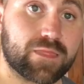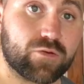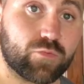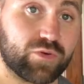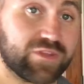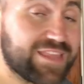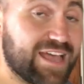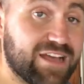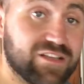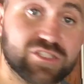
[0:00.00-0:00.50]

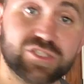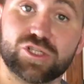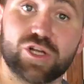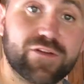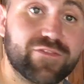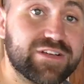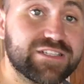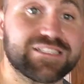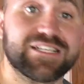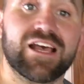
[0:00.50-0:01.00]
Without
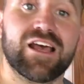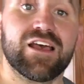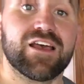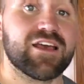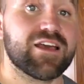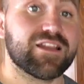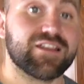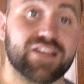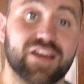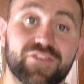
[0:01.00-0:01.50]
service,
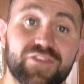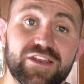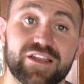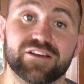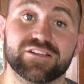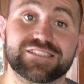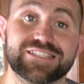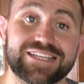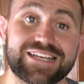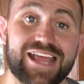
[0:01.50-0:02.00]
nothing
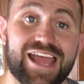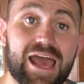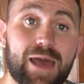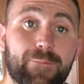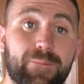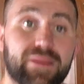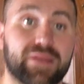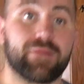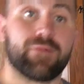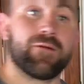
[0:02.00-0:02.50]
else can
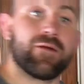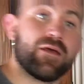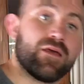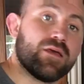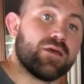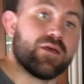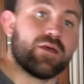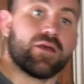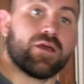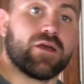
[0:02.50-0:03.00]
happen.
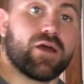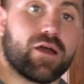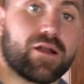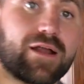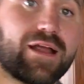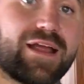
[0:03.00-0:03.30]
All